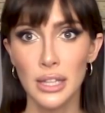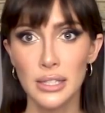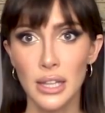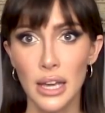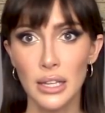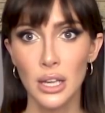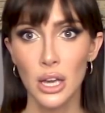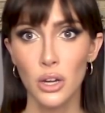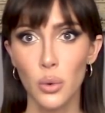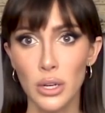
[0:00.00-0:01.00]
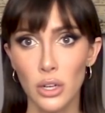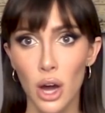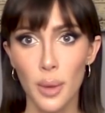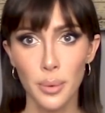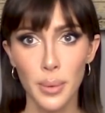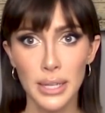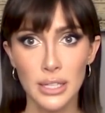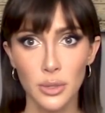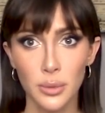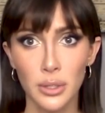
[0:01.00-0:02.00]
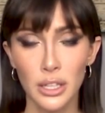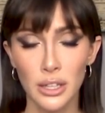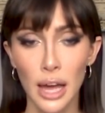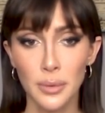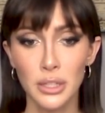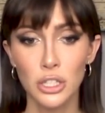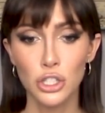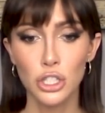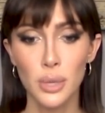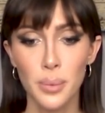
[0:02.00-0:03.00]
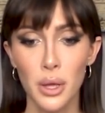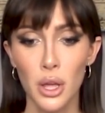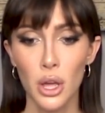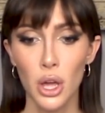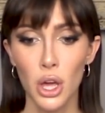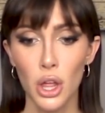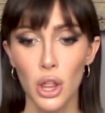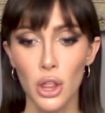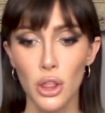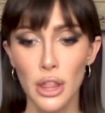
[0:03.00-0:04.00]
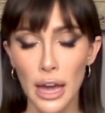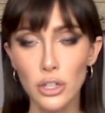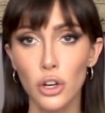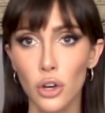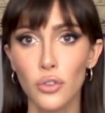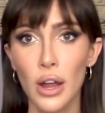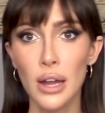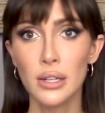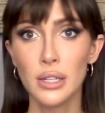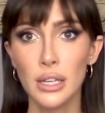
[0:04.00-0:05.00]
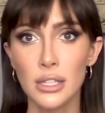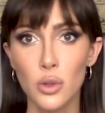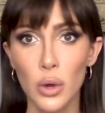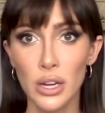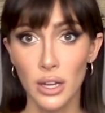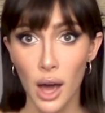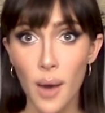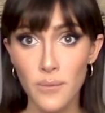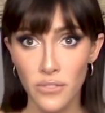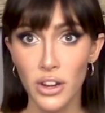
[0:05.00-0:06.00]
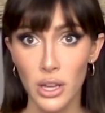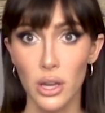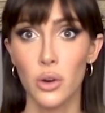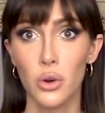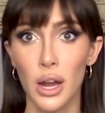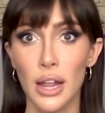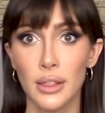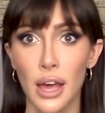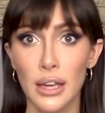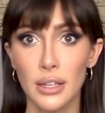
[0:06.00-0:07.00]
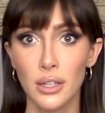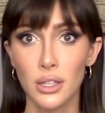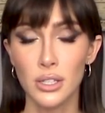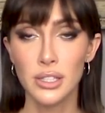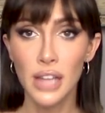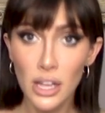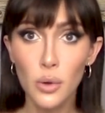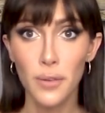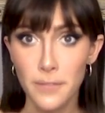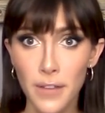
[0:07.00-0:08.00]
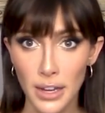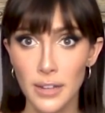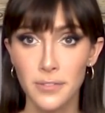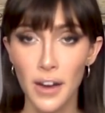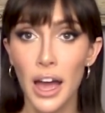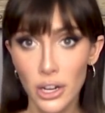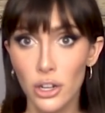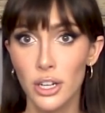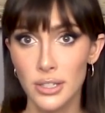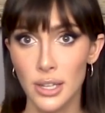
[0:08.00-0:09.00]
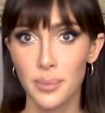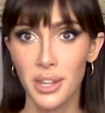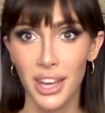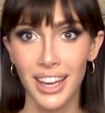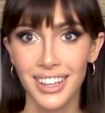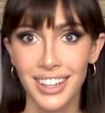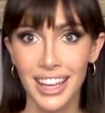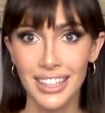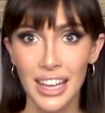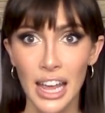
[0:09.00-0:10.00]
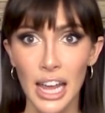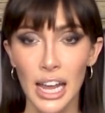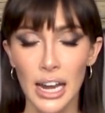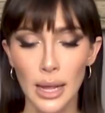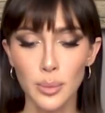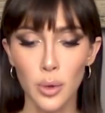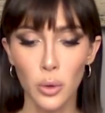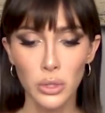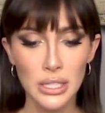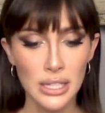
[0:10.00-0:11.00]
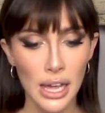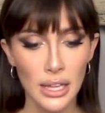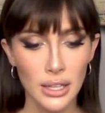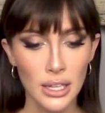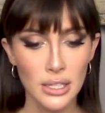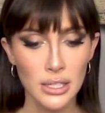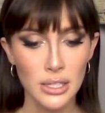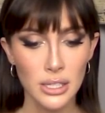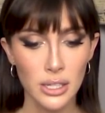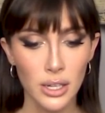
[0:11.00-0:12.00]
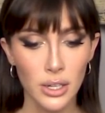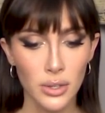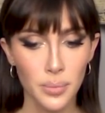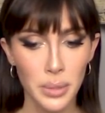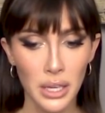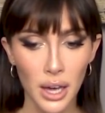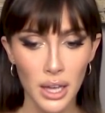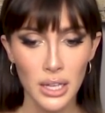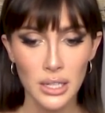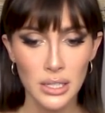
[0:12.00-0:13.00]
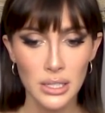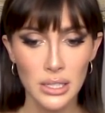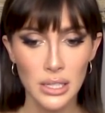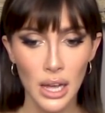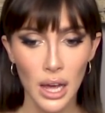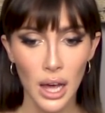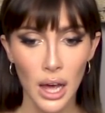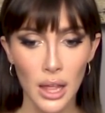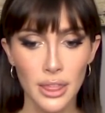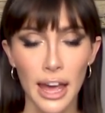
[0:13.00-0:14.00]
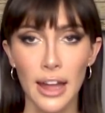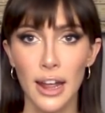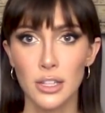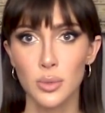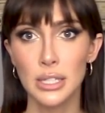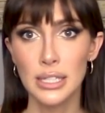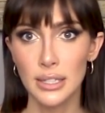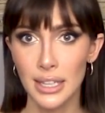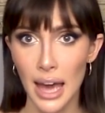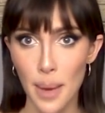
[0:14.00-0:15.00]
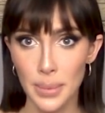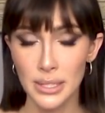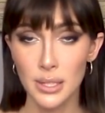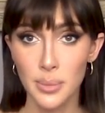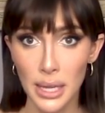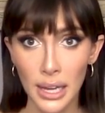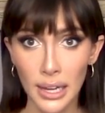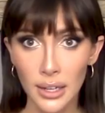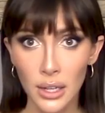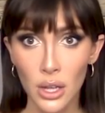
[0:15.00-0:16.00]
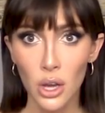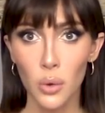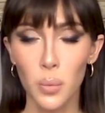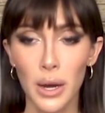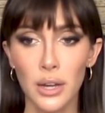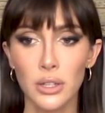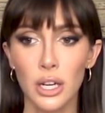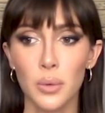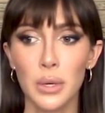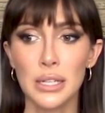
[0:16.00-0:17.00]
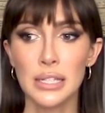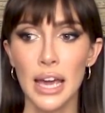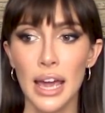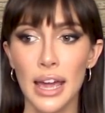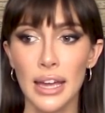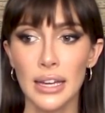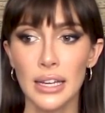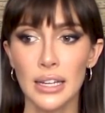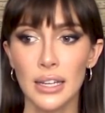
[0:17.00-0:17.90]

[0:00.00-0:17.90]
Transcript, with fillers: that's like going to compromise that, rela- that relationship, that girlfriend is going to come for you and like set you on fucking fire or something. Like, and I'm only saying this because that has recently happened to me where there was a